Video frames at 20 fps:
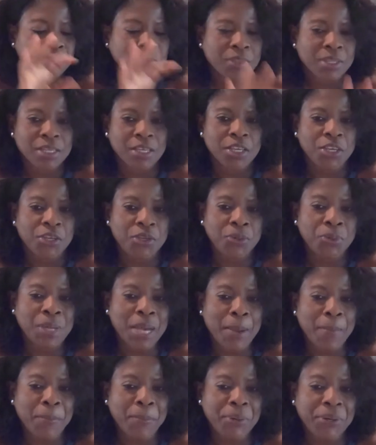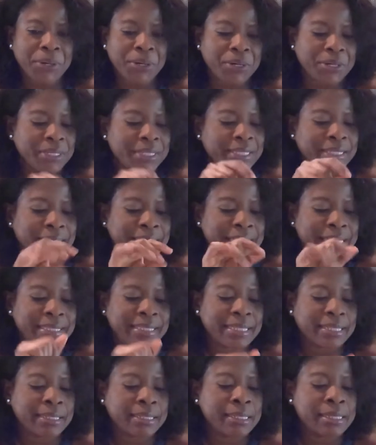cucumber
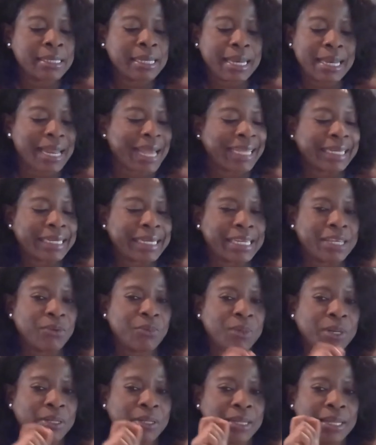seasoned lightly with a